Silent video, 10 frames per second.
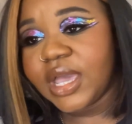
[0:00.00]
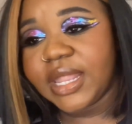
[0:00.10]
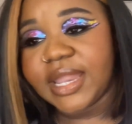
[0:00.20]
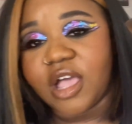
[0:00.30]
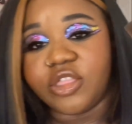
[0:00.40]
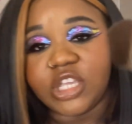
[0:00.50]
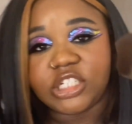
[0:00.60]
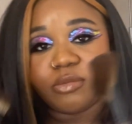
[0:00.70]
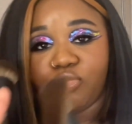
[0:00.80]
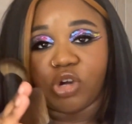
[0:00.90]
Now
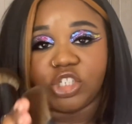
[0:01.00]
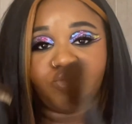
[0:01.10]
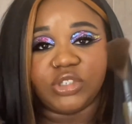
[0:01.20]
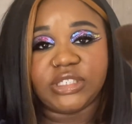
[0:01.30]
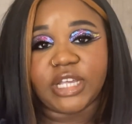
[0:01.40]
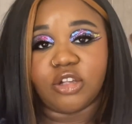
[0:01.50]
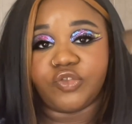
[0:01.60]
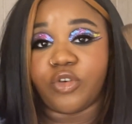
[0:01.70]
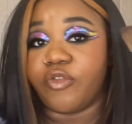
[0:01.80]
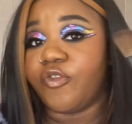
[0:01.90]
this brush retails
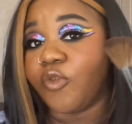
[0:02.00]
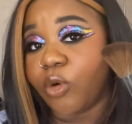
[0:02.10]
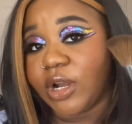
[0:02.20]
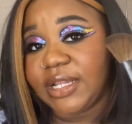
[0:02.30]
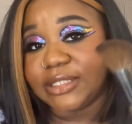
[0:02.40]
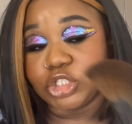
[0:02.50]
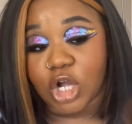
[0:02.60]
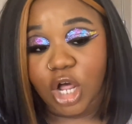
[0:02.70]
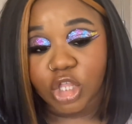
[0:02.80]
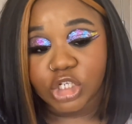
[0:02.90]
for
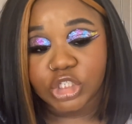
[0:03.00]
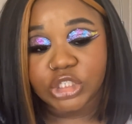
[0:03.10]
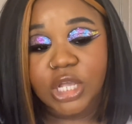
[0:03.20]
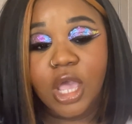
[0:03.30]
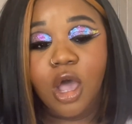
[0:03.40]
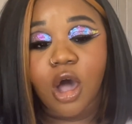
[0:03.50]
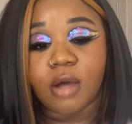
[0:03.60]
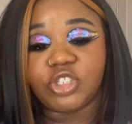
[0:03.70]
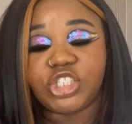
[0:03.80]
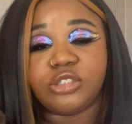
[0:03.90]
$40.
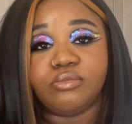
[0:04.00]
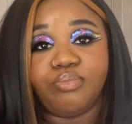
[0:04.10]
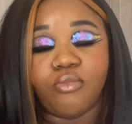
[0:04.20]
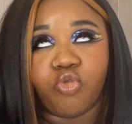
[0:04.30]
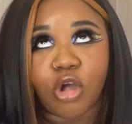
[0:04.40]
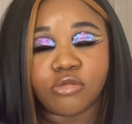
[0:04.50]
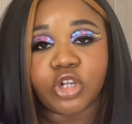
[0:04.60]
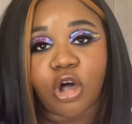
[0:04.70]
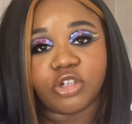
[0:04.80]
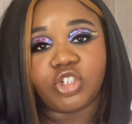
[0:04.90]
Rose
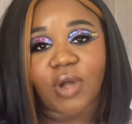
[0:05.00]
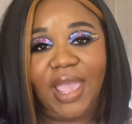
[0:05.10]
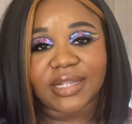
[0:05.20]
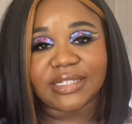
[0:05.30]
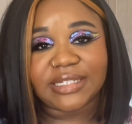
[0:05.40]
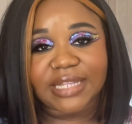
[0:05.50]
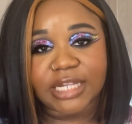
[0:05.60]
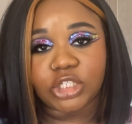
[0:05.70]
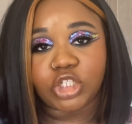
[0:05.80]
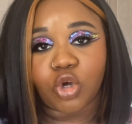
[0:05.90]
also has
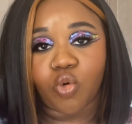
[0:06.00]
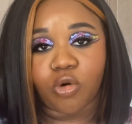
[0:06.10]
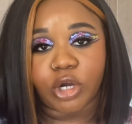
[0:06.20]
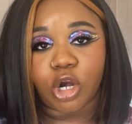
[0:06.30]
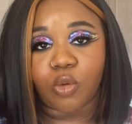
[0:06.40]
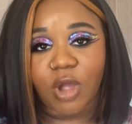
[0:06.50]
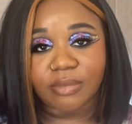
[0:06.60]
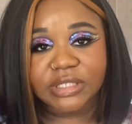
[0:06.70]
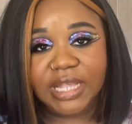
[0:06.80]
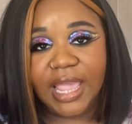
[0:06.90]
sets on her
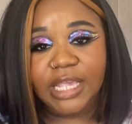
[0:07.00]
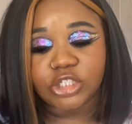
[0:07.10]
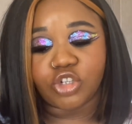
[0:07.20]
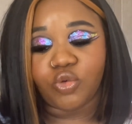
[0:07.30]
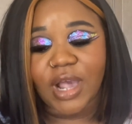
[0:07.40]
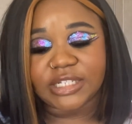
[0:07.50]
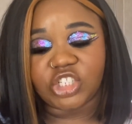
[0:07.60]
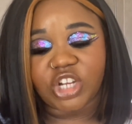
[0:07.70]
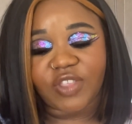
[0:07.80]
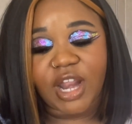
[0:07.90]
website, so you guys can
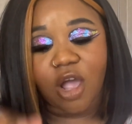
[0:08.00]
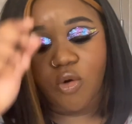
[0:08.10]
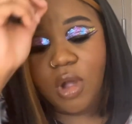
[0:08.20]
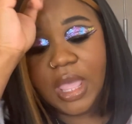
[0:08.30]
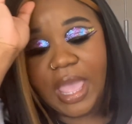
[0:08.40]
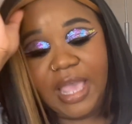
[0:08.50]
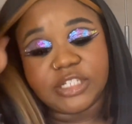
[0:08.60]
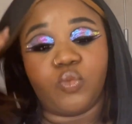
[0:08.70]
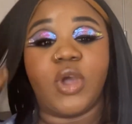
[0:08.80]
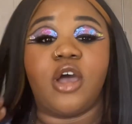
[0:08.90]
check that out as
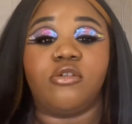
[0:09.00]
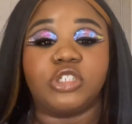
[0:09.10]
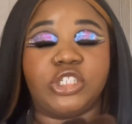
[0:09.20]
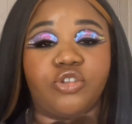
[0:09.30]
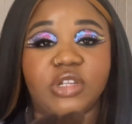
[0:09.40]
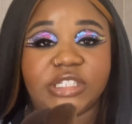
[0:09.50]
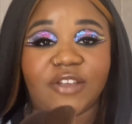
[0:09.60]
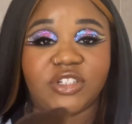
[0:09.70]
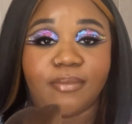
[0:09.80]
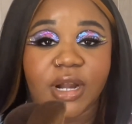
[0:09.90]
well, so you can save
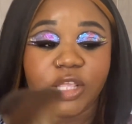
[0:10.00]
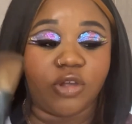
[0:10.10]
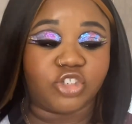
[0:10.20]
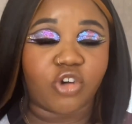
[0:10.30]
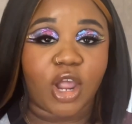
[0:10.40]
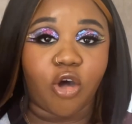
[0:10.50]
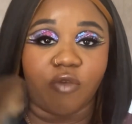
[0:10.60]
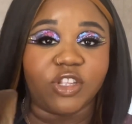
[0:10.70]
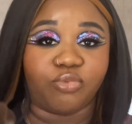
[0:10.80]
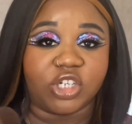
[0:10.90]
some money. You can try all
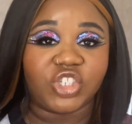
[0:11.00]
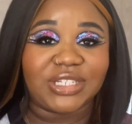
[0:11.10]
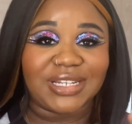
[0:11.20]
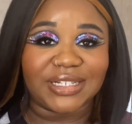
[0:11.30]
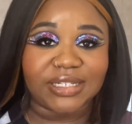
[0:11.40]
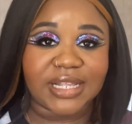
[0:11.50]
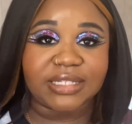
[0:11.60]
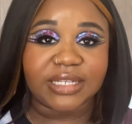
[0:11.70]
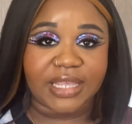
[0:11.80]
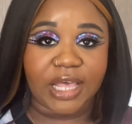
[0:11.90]
these brushes in a set
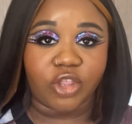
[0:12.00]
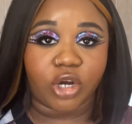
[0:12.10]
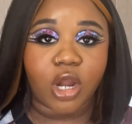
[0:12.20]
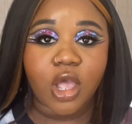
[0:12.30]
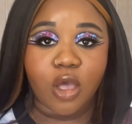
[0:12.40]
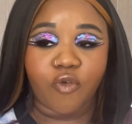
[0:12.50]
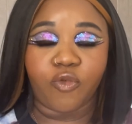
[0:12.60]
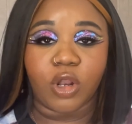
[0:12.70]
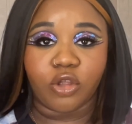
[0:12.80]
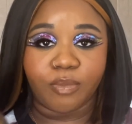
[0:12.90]
together for
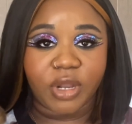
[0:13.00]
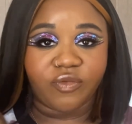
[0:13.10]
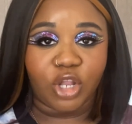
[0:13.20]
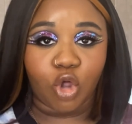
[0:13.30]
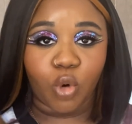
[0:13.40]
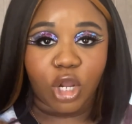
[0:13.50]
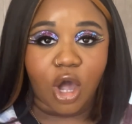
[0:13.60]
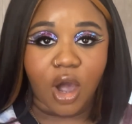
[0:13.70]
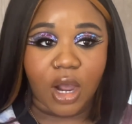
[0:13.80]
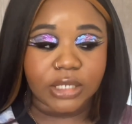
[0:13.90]
a little bit of a lower
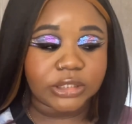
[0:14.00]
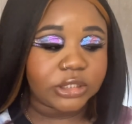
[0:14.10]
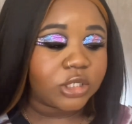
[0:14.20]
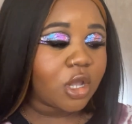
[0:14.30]
cost.